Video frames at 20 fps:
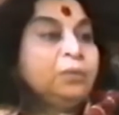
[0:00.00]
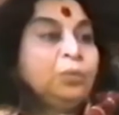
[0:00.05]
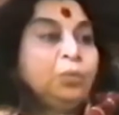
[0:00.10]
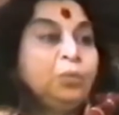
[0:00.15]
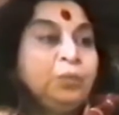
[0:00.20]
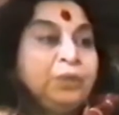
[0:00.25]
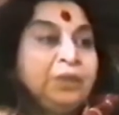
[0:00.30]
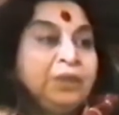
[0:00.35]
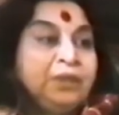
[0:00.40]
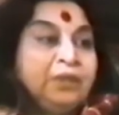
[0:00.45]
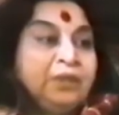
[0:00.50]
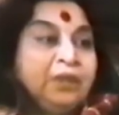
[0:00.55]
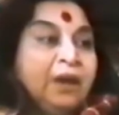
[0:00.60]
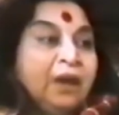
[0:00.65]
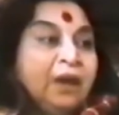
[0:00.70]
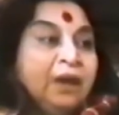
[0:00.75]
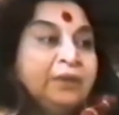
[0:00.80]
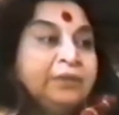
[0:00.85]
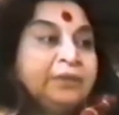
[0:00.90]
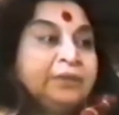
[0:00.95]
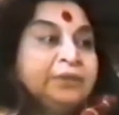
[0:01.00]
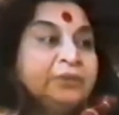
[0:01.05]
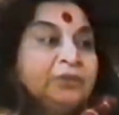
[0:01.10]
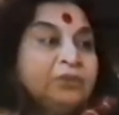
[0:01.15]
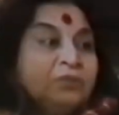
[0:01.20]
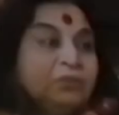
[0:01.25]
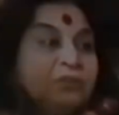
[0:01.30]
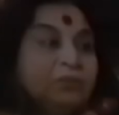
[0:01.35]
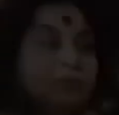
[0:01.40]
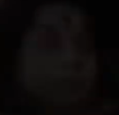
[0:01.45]
within the heart.
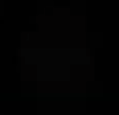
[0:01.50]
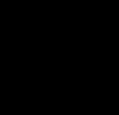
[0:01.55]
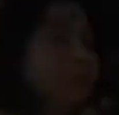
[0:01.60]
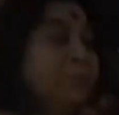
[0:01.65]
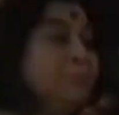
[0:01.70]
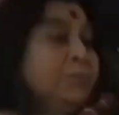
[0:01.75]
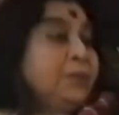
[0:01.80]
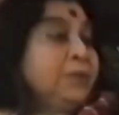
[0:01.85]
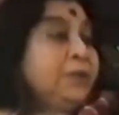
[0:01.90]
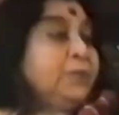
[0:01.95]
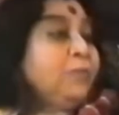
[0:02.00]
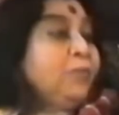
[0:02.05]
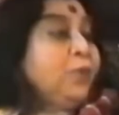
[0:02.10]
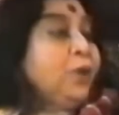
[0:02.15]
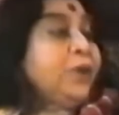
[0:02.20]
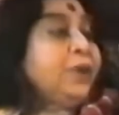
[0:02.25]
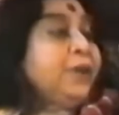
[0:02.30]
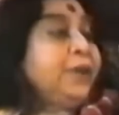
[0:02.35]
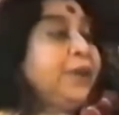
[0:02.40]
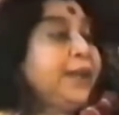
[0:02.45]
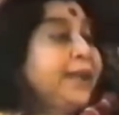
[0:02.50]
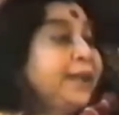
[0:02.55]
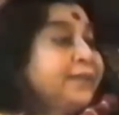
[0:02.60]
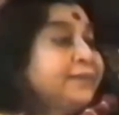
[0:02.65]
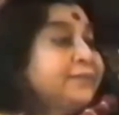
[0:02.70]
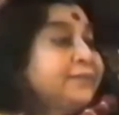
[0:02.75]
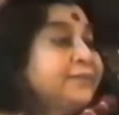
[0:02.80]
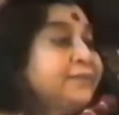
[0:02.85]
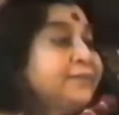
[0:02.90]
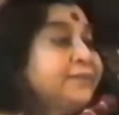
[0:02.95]
But what
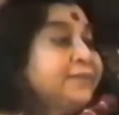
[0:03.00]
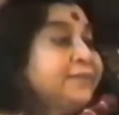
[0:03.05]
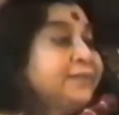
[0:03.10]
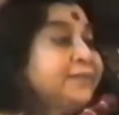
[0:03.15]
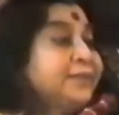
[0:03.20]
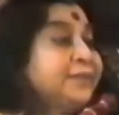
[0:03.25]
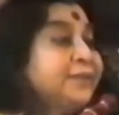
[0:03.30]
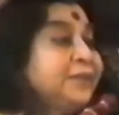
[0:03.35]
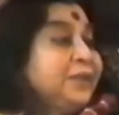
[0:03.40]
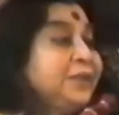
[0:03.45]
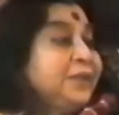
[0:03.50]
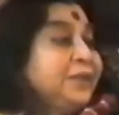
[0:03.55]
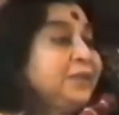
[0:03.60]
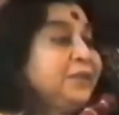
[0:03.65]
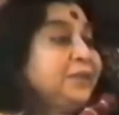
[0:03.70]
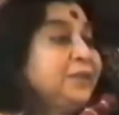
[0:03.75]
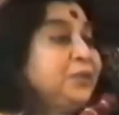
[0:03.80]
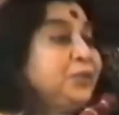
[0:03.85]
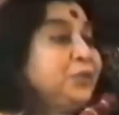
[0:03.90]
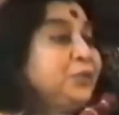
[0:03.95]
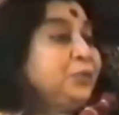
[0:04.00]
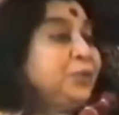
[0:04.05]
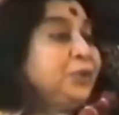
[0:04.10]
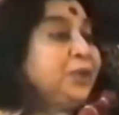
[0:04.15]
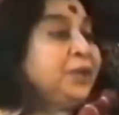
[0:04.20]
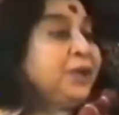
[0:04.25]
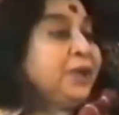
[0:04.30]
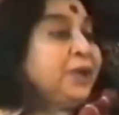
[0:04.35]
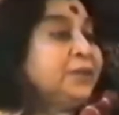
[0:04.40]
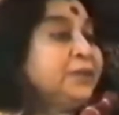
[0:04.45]
next in the new
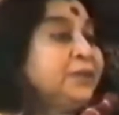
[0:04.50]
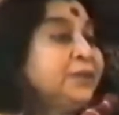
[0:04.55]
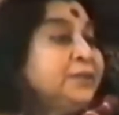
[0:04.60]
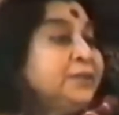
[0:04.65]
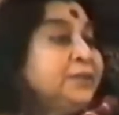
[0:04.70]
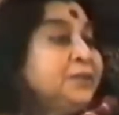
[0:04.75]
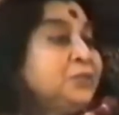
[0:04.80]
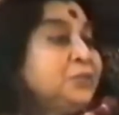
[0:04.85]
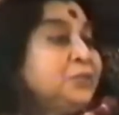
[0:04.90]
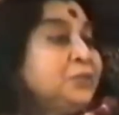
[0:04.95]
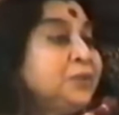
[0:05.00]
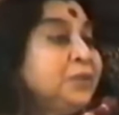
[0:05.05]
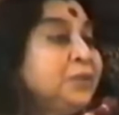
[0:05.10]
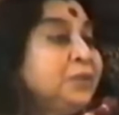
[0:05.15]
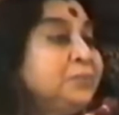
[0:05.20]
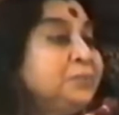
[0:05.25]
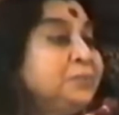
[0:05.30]
era that has to come?